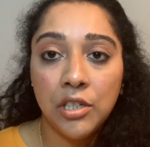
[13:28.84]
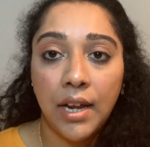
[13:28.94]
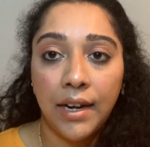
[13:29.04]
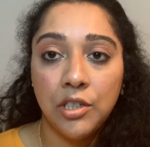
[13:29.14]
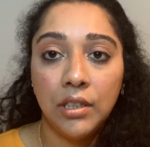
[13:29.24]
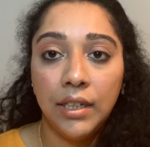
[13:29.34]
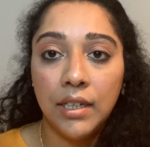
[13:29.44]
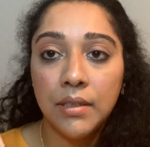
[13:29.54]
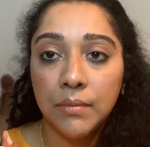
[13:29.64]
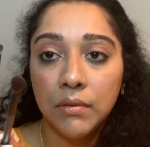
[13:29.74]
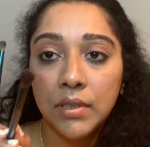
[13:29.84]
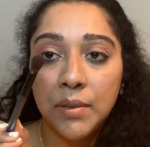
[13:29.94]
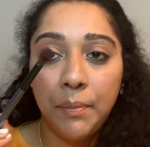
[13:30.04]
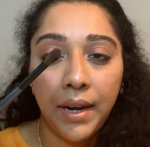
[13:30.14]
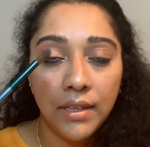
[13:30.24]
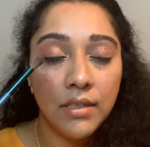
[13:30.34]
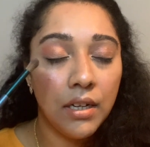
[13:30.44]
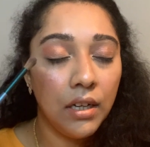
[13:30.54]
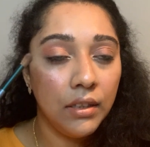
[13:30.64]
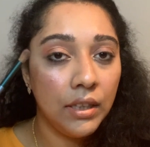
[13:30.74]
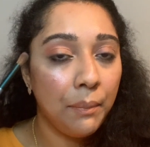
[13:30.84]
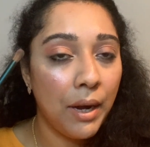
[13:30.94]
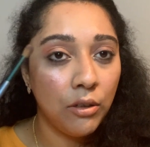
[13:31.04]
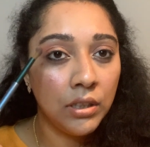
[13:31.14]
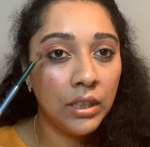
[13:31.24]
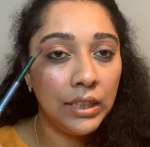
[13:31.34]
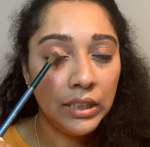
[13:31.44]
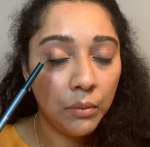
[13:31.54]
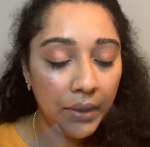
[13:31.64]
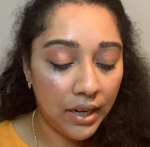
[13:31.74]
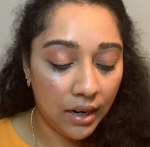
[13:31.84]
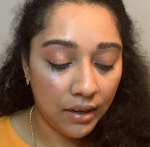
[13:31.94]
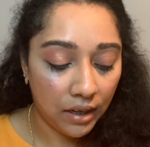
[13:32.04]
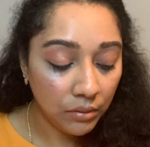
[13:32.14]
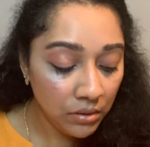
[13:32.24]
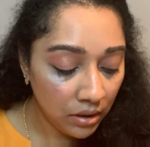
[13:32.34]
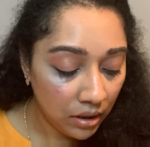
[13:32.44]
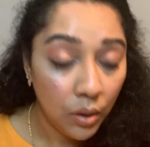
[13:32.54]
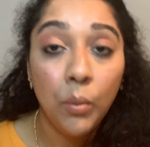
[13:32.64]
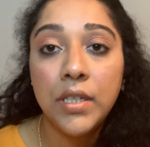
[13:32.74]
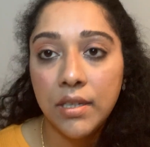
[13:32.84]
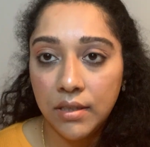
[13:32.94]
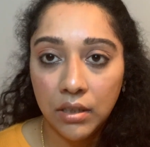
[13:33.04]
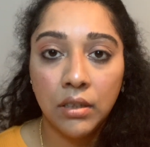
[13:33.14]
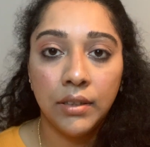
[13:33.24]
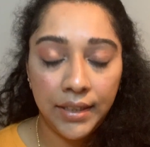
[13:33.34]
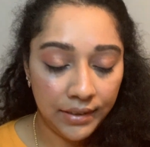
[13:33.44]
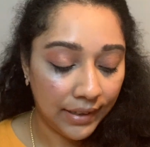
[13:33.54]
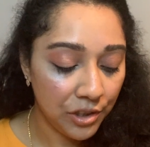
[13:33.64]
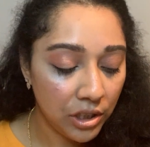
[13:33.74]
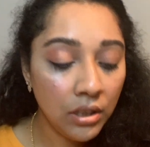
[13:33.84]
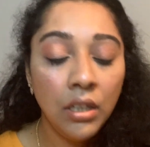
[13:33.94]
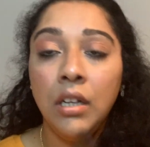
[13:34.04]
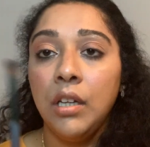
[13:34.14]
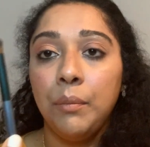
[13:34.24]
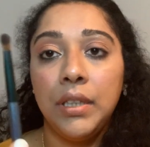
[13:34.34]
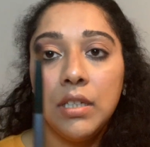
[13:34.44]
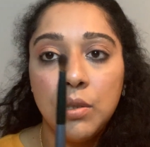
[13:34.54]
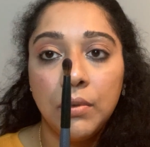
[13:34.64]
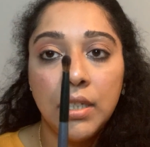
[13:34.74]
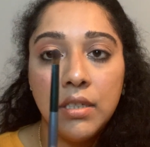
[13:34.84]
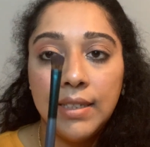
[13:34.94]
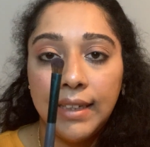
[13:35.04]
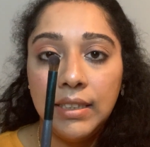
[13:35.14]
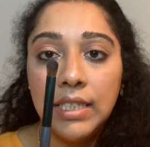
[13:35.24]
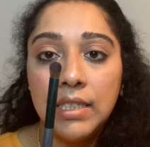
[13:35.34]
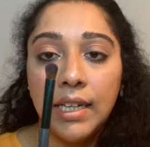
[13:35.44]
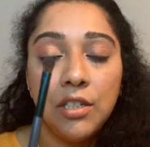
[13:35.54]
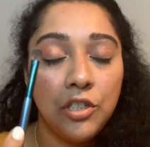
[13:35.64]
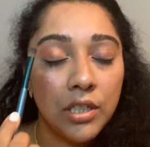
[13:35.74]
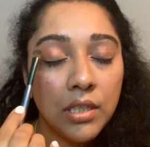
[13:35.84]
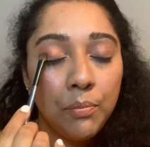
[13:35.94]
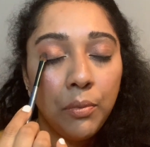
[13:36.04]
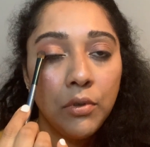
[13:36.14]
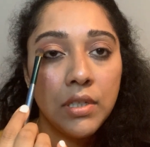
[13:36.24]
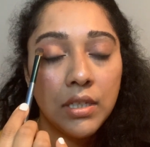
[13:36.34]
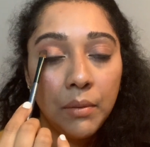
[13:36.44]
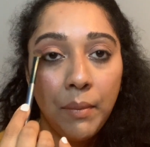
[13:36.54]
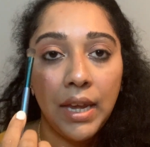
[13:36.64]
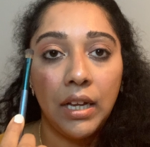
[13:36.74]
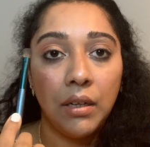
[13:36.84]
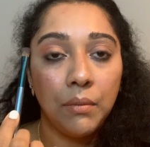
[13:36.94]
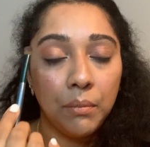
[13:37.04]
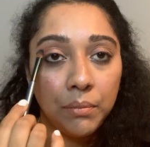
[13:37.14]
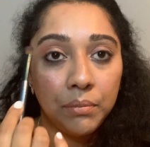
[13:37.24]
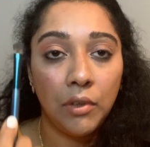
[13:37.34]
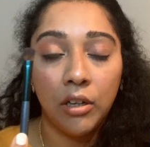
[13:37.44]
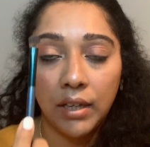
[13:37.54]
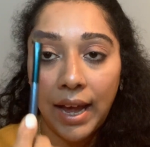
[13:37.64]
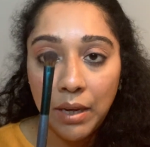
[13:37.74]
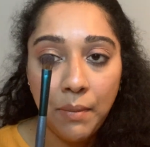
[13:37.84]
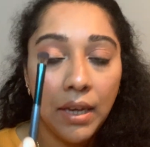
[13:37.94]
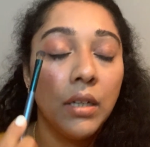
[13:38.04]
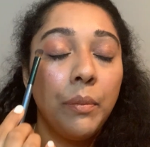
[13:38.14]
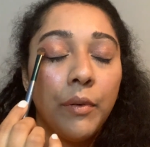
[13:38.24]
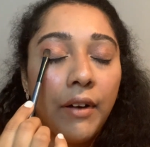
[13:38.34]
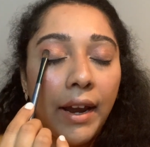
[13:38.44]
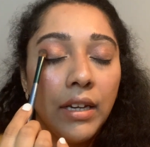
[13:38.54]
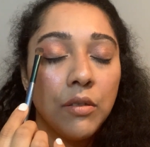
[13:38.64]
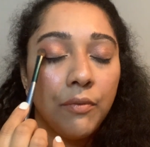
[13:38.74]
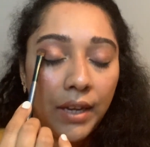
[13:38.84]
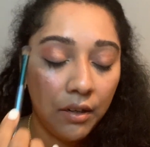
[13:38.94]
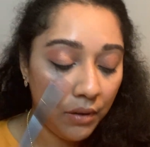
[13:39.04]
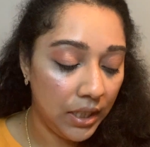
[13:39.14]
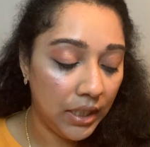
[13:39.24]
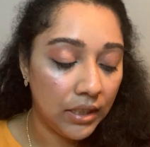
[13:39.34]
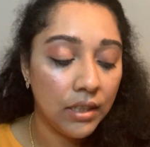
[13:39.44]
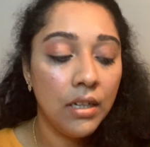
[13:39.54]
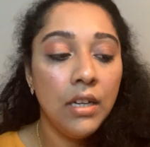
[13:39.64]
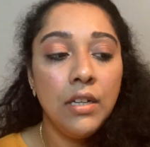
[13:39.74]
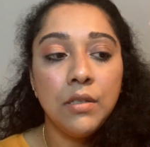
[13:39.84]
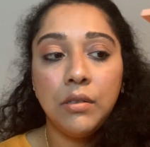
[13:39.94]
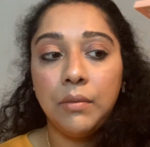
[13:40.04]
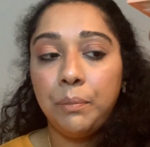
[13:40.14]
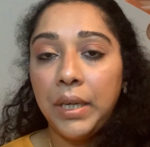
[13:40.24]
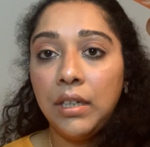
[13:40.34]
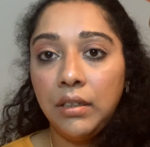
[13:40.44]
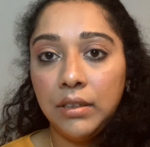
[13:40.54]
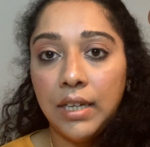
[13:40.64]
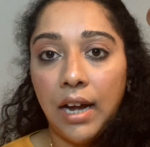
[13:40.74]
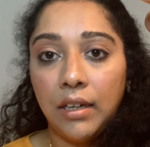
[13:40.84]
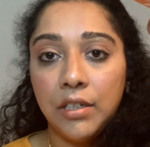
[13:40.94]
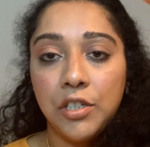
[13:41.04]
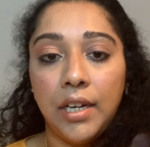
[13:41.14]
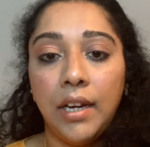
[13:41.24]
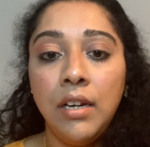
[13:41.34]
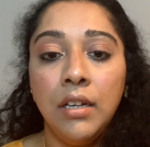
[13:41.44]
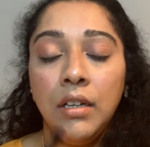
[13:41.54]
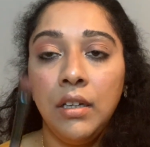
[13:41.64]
actually spreads the powder a little bit around, which is the intention, but this one is like detailed, just puts the eye makeup right where we need it. So pick a darker shade